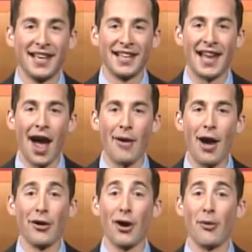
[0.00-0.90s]
Now
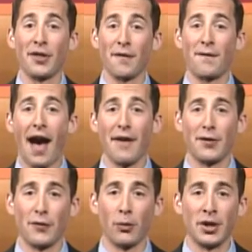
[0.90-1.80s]
Elko with 5
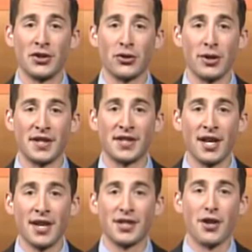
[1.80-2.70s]
different win streaks
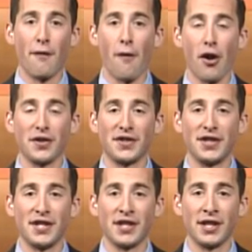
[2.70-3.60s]
so far this
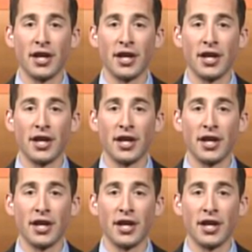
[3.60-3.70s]
season,